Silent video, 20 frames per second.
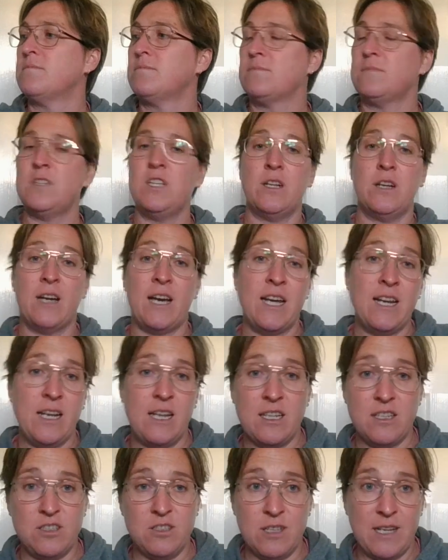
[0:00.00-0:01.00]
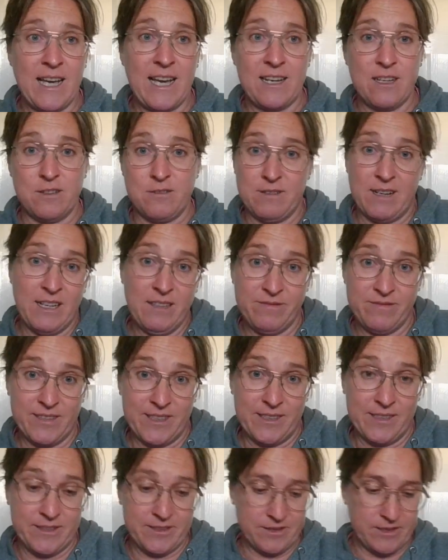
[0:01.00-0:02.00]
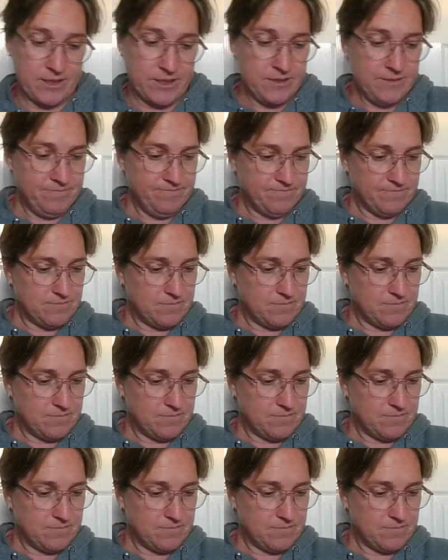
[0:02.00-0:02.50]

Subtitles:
Unless you like it rough. I don't know.